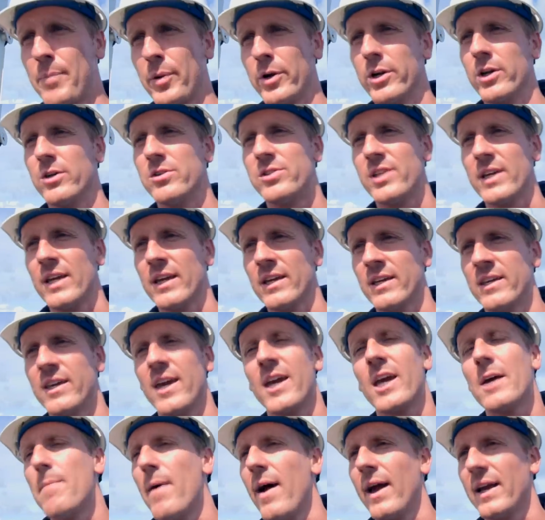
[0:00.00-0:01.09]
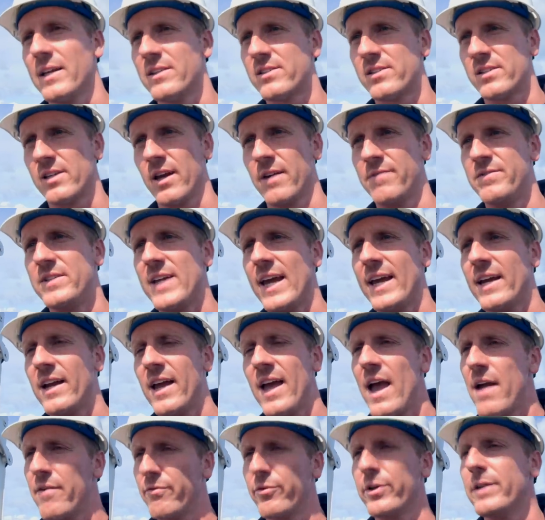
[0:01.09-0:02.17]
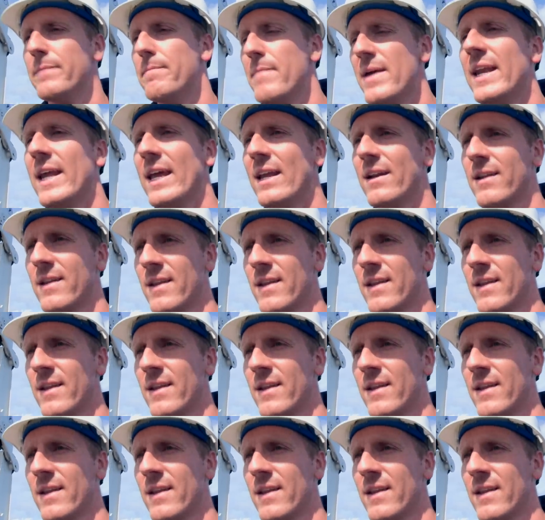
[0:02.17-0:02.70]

producing gigabytes of data every minute.